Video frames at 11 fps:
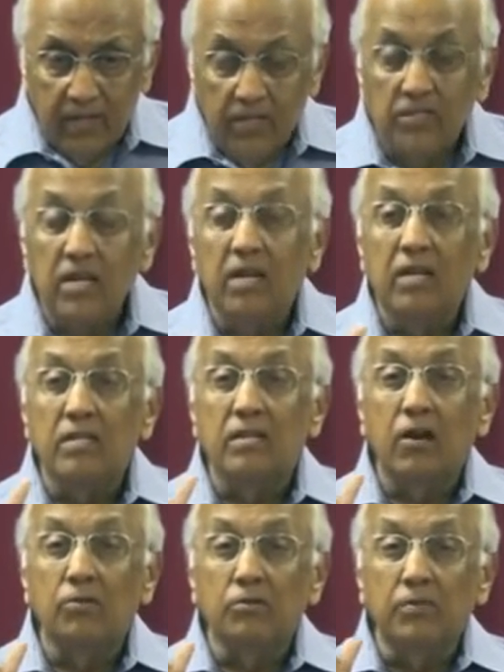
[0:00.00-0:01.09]
He's telling us
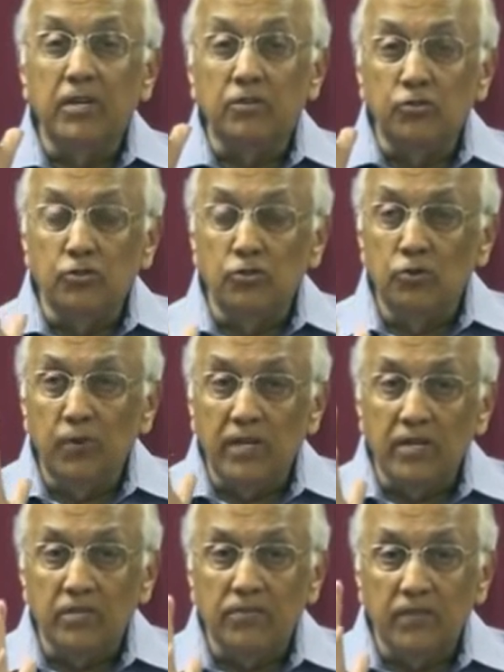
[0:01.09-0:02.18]
how to be a true
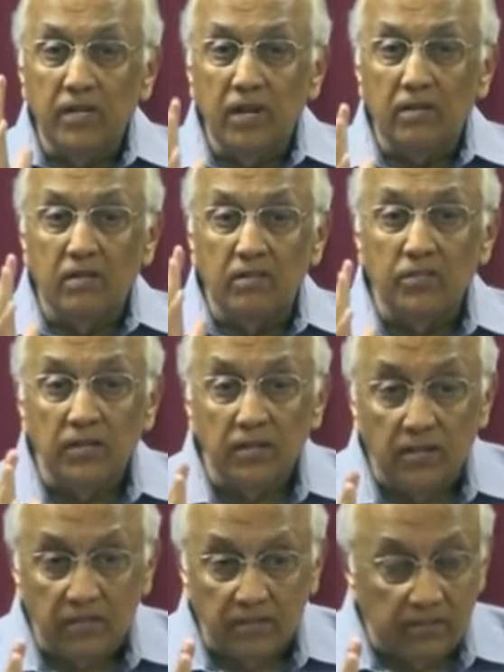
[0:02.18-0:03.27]
witness for God on this
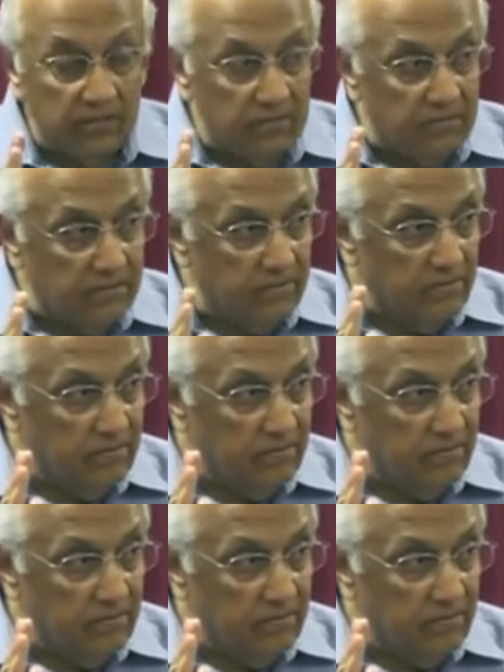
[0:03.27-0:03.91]
earth.